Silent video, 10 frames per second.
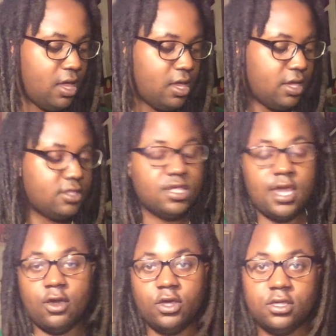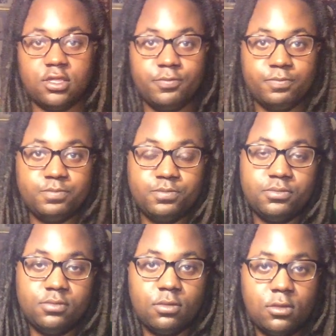It's Aries.
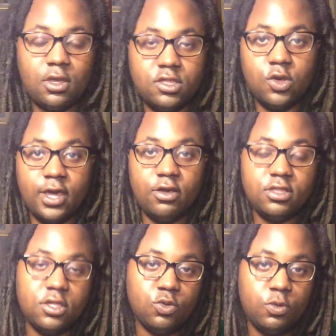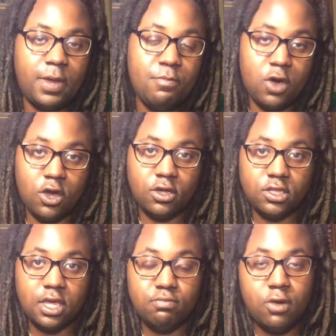So Aries is ruled by
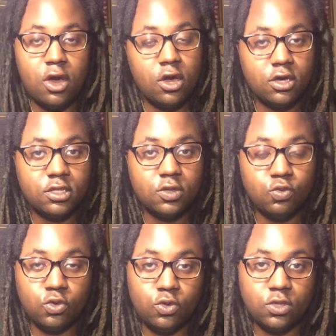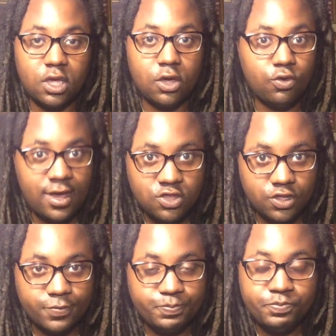Mars, and Mars rules
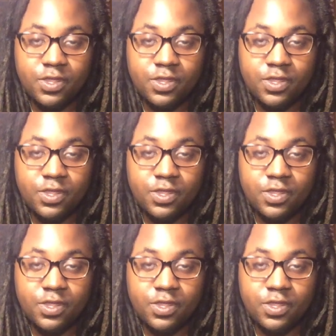aggression.